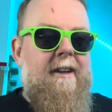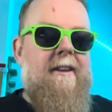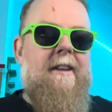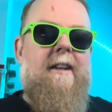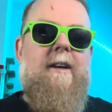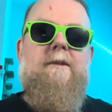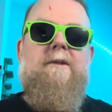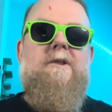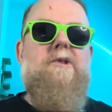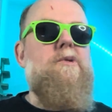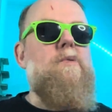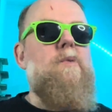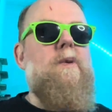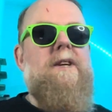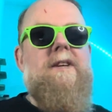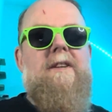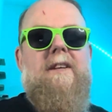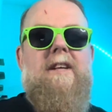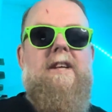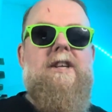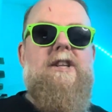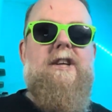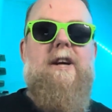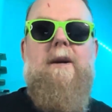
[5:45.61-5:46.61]
There was a sweet
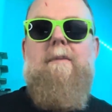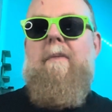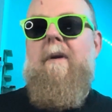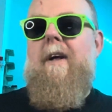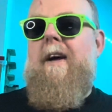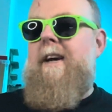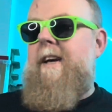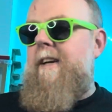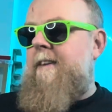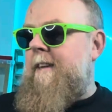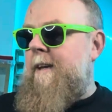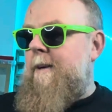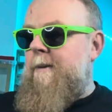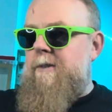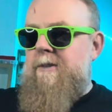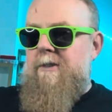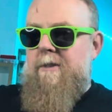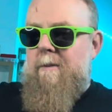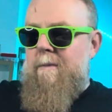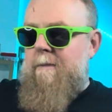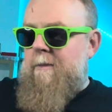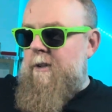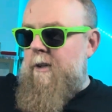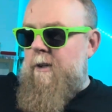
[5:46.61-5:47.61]
DJ playing. There was
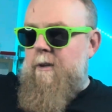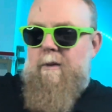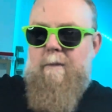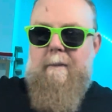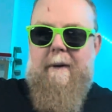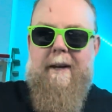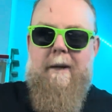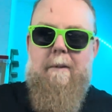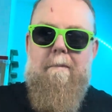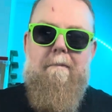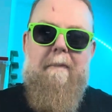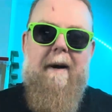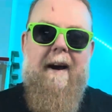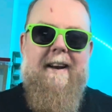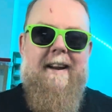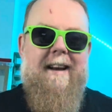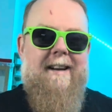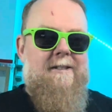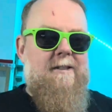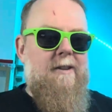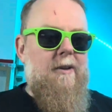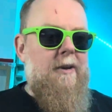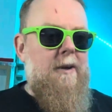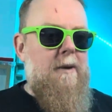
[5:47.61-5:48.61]
some dude making
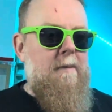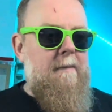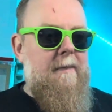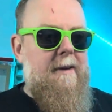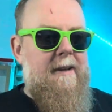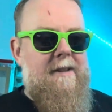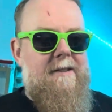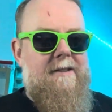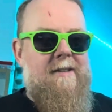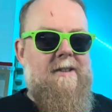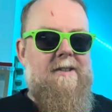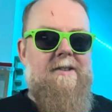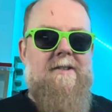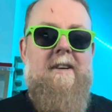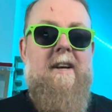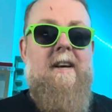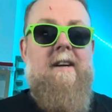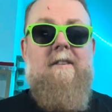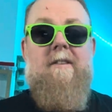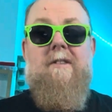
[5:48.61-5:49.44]
badass looking pizzas.